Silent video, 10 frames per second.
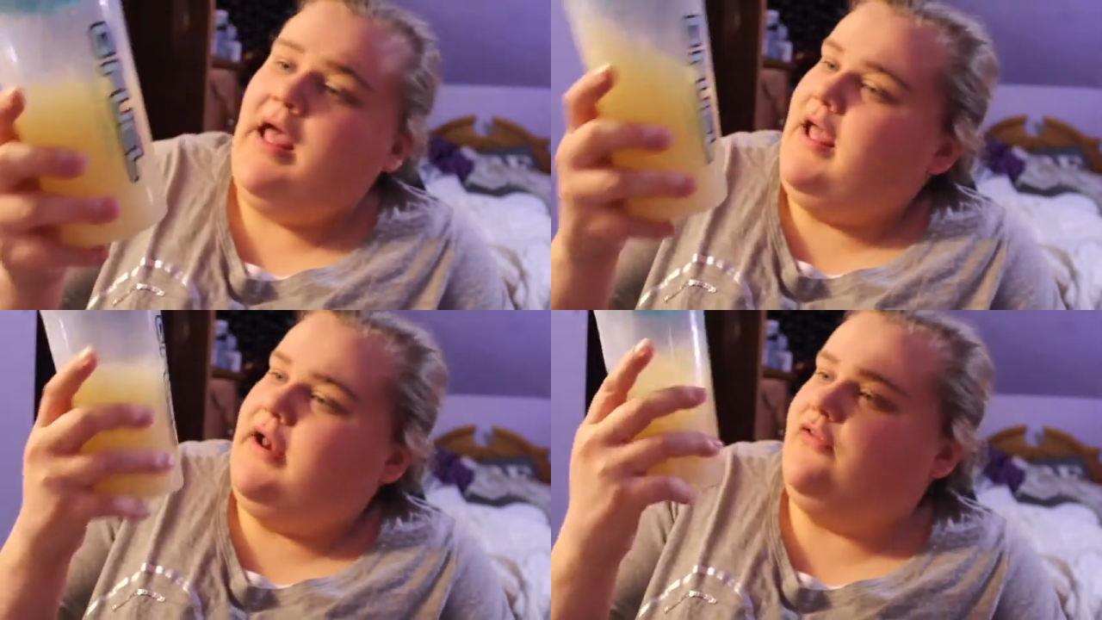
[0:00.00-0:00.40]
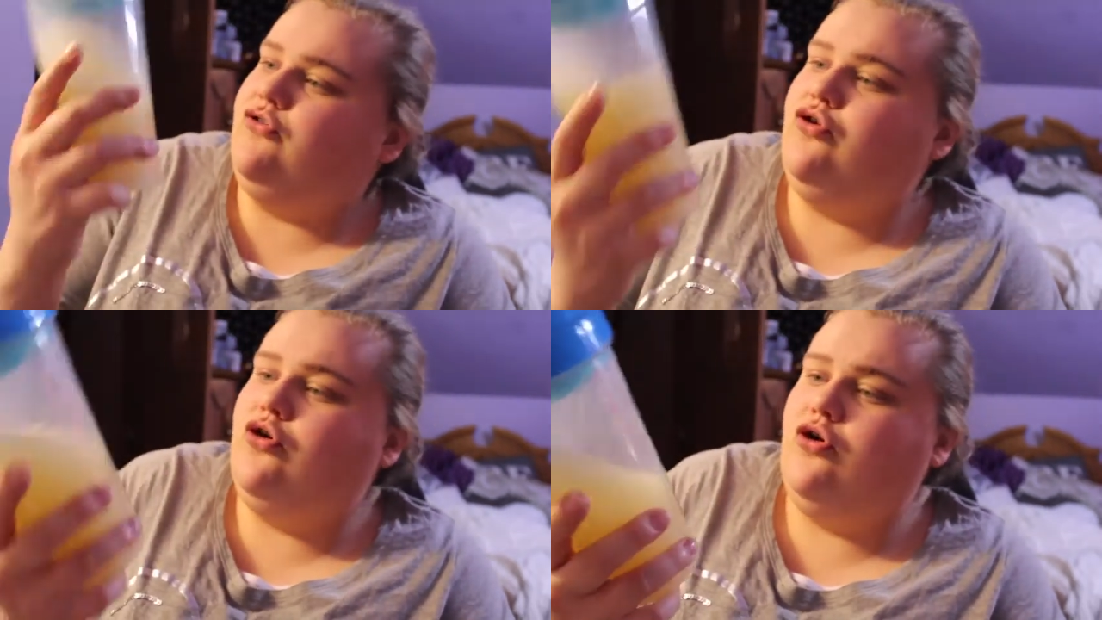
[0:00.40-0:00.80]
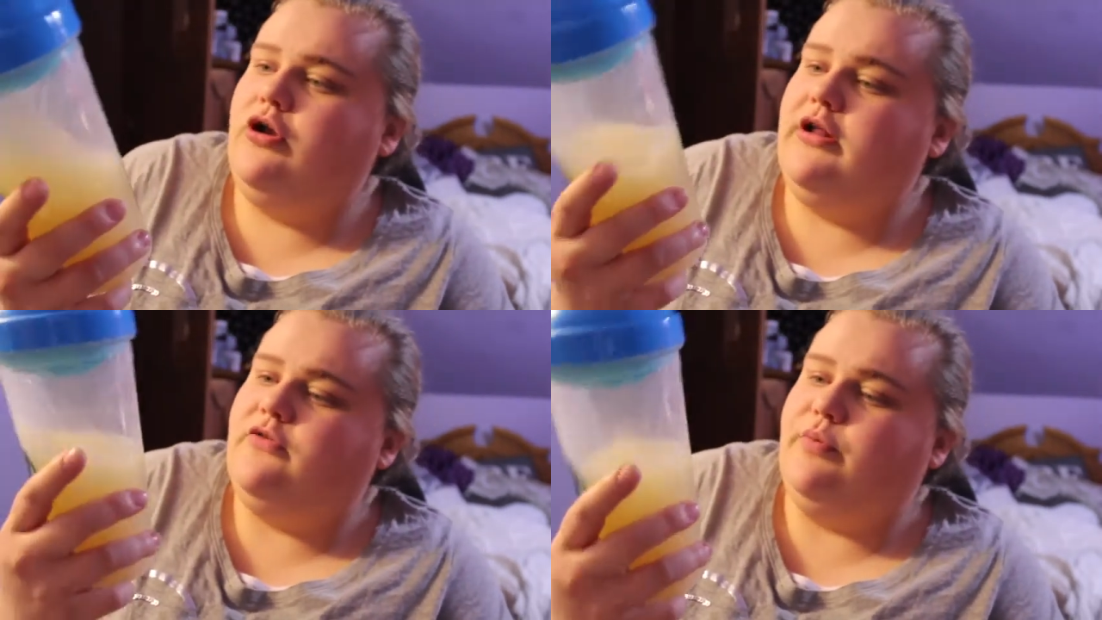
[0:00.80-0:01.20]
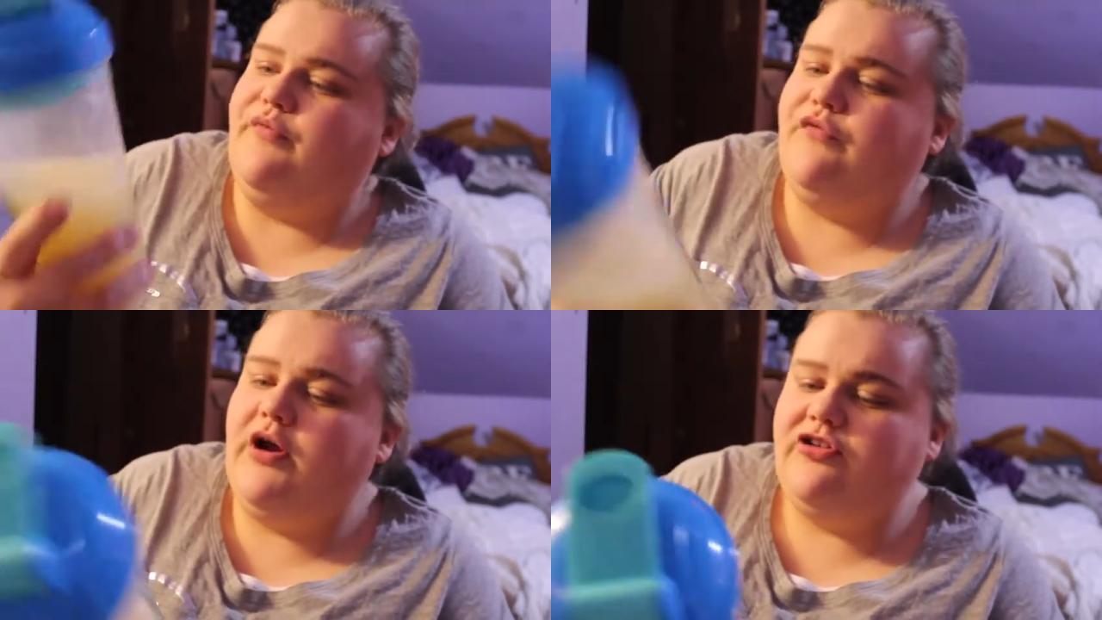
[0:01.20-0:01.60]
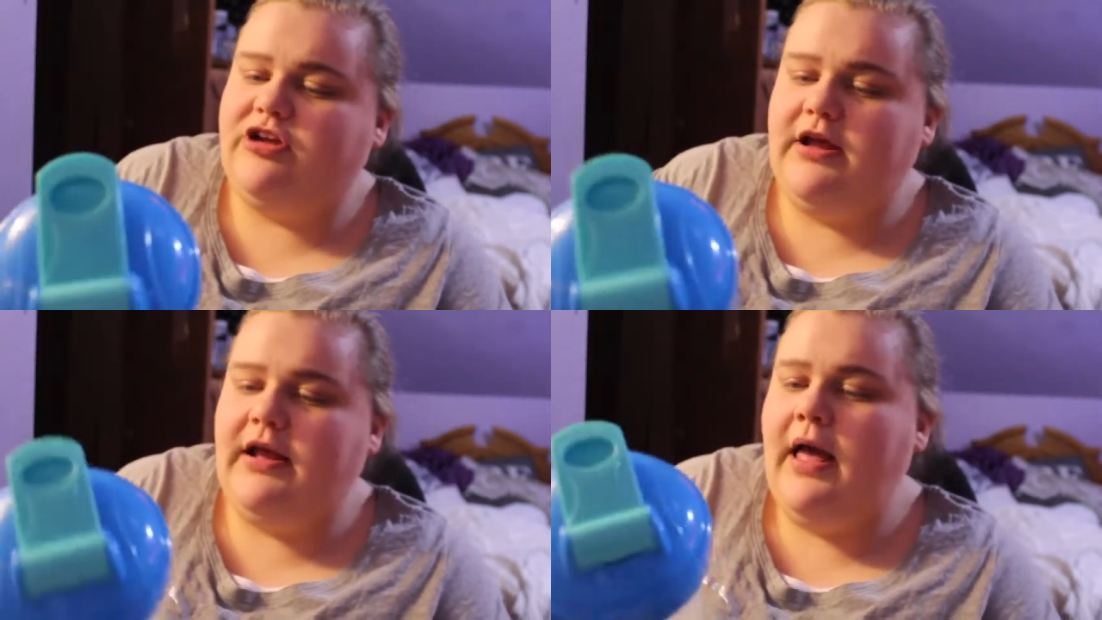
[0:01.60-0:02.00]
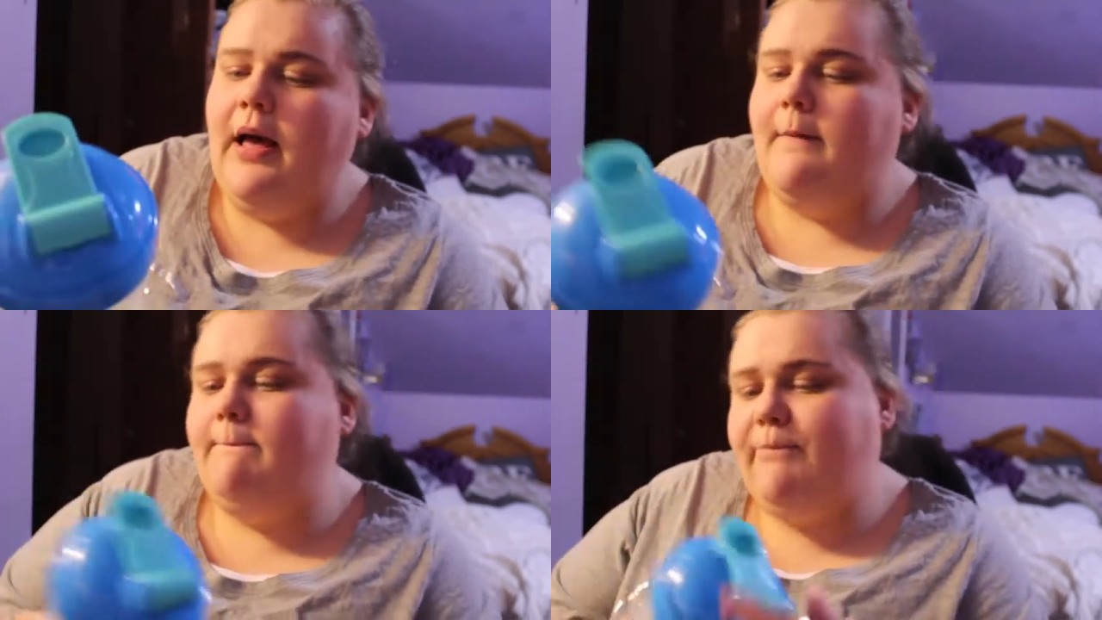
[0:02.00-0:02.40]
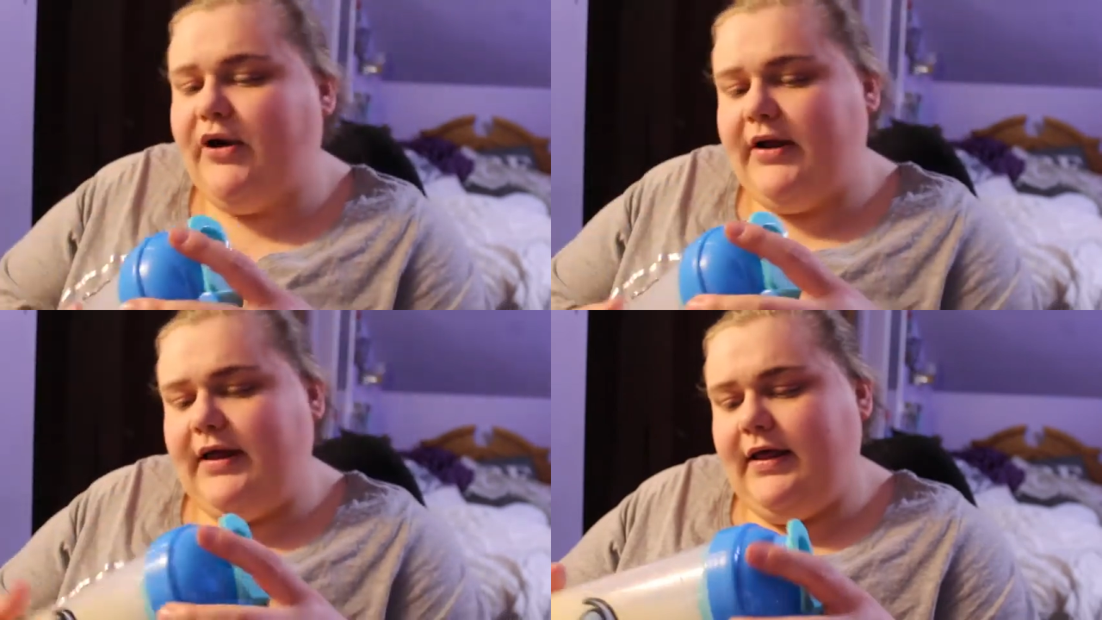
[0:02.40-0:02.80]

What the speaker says: It is good, it's refreshing, but